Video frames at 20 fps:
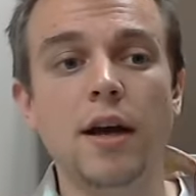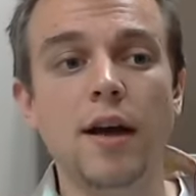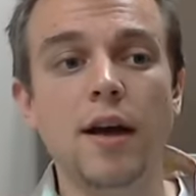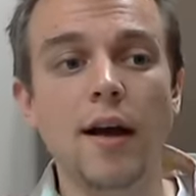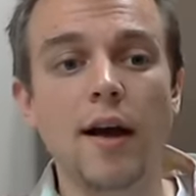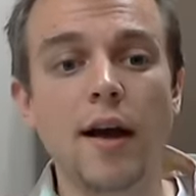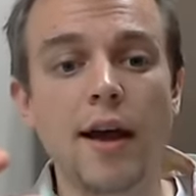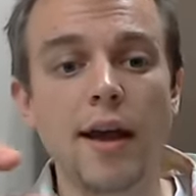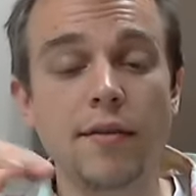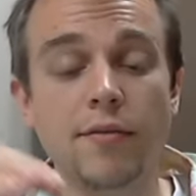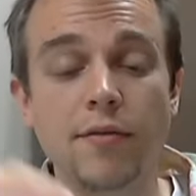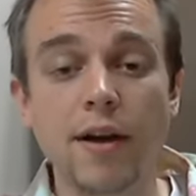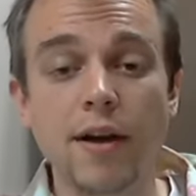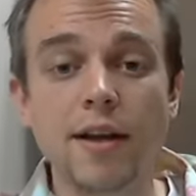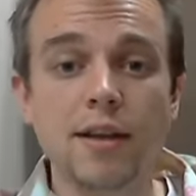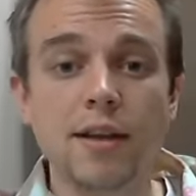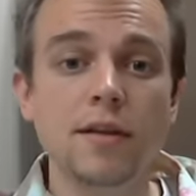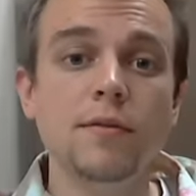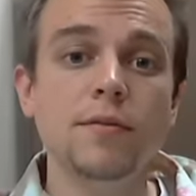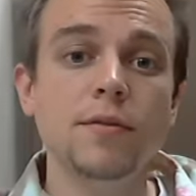if I
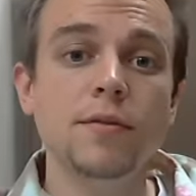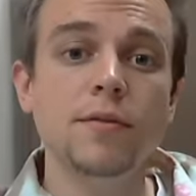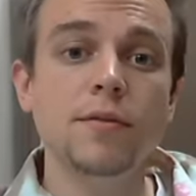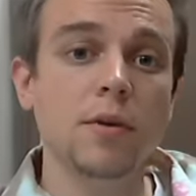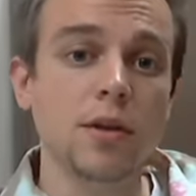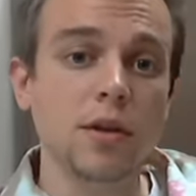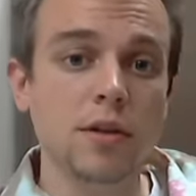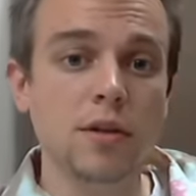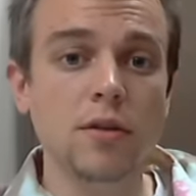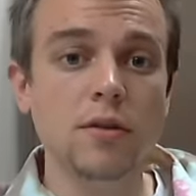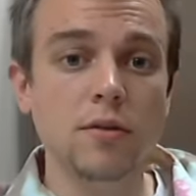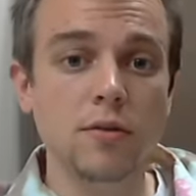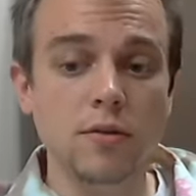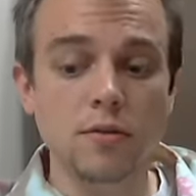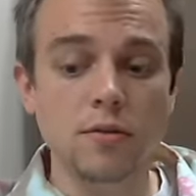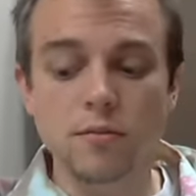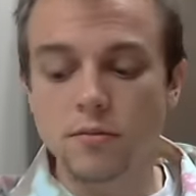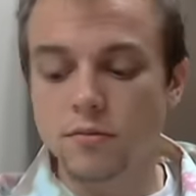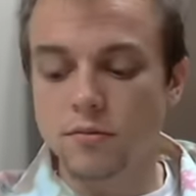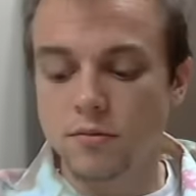give you a
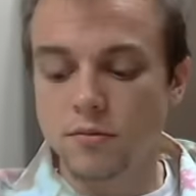cube,